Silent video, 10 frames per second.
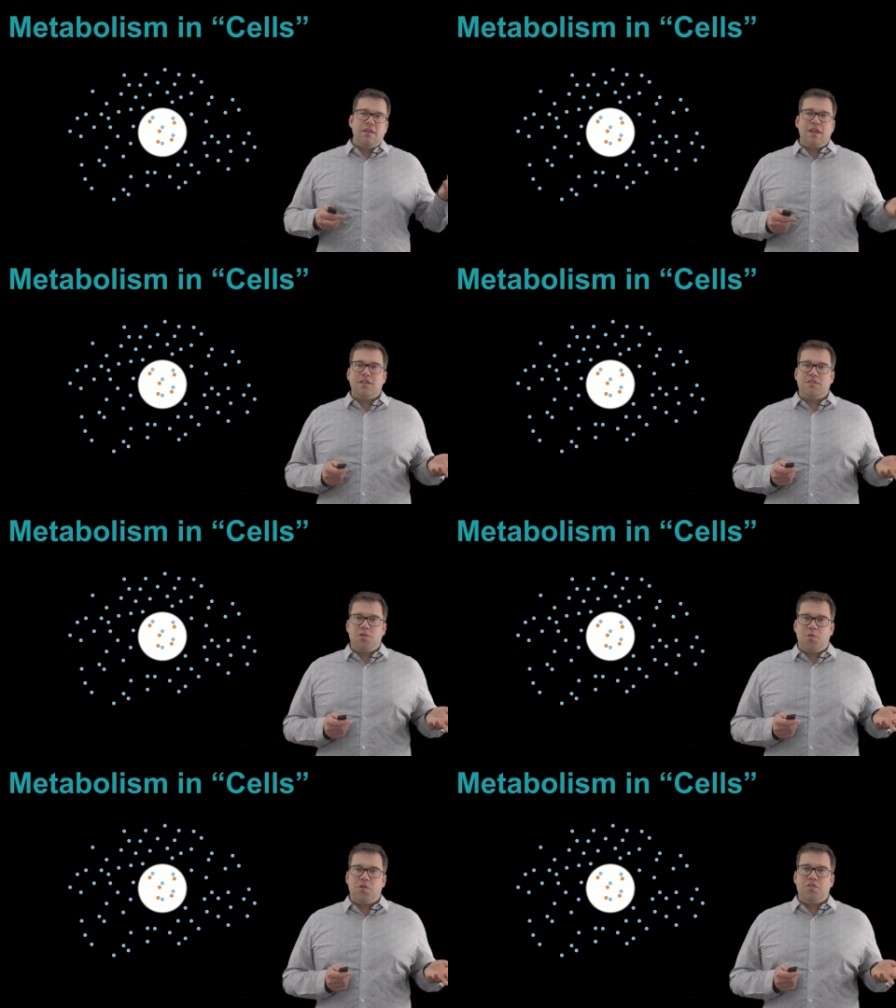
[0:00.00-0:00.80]
That's
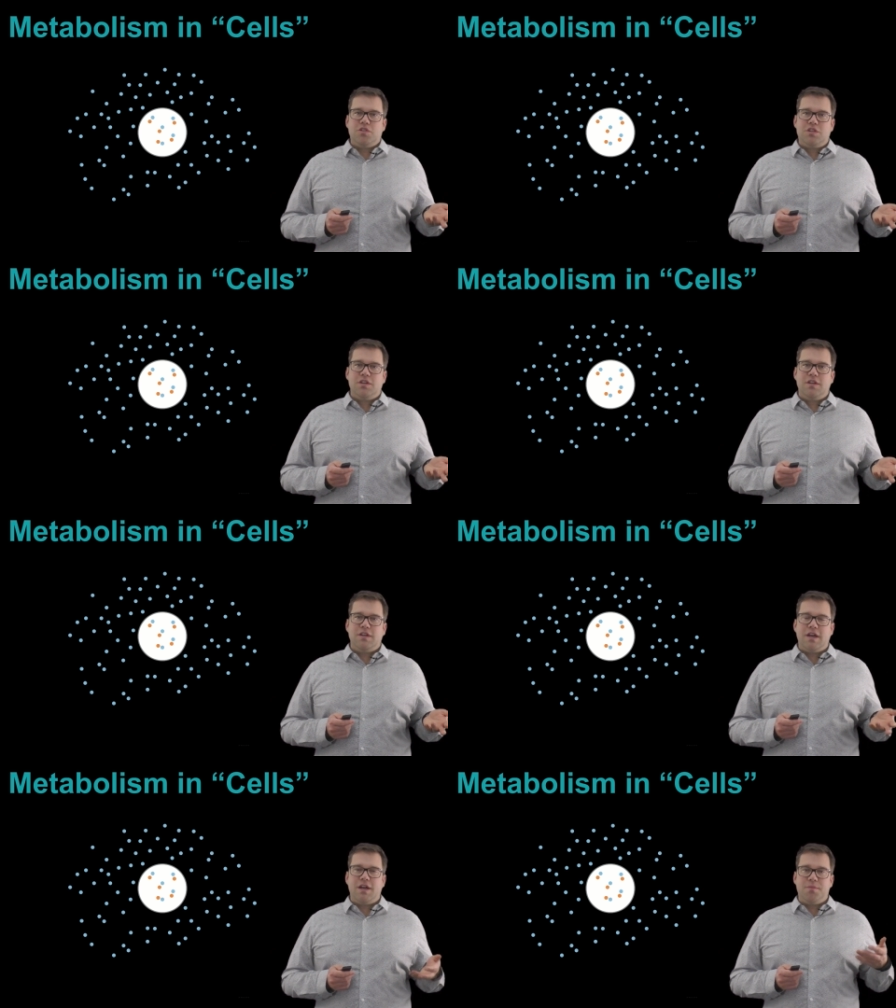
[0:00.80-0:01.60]
the orange
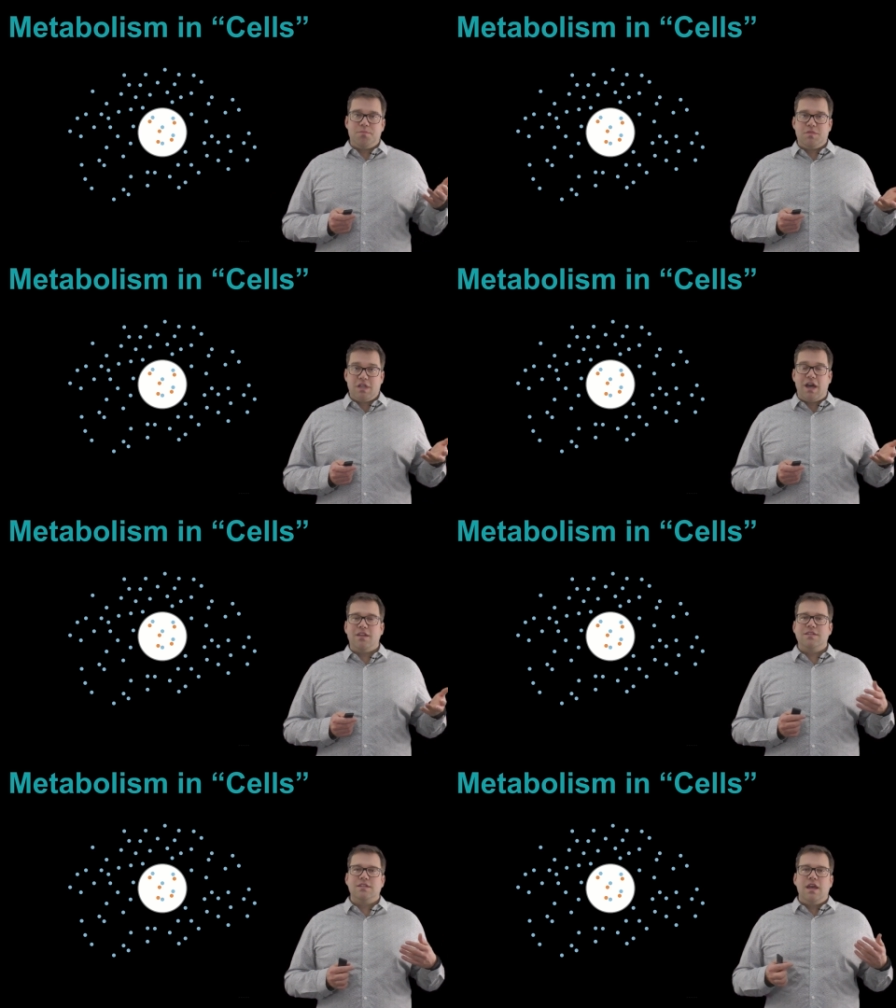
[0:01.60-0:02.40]
um,
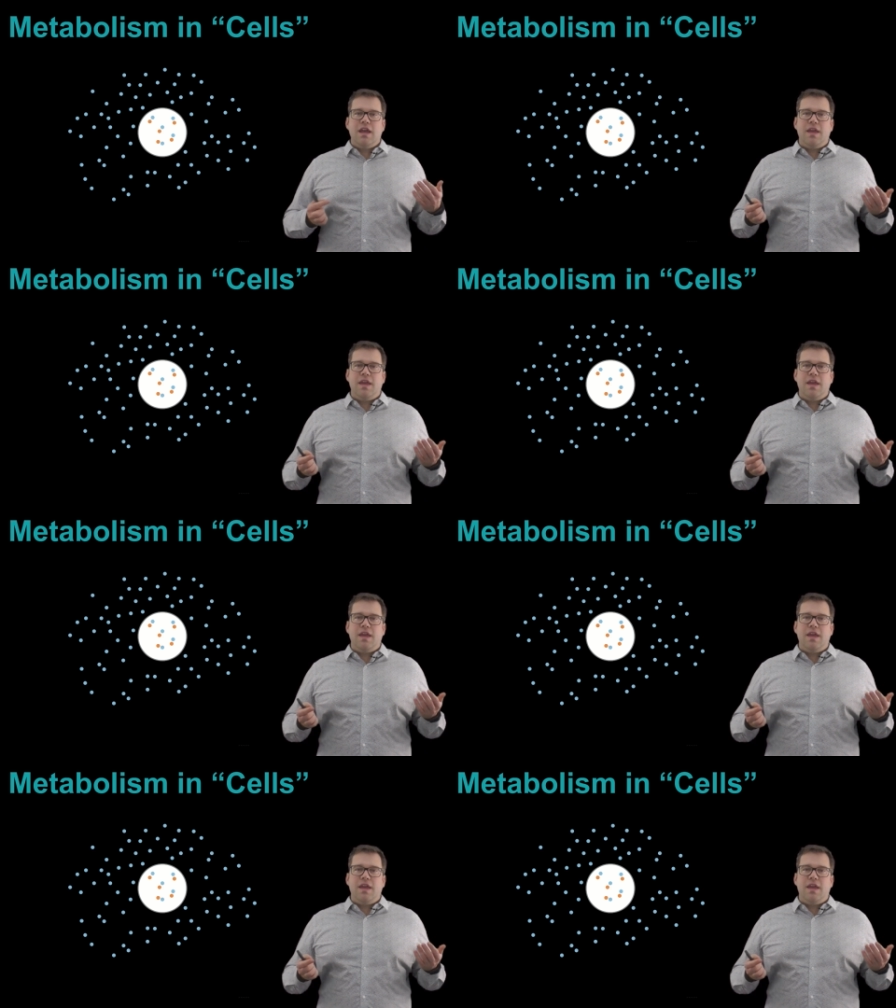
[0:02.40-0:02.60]
dots,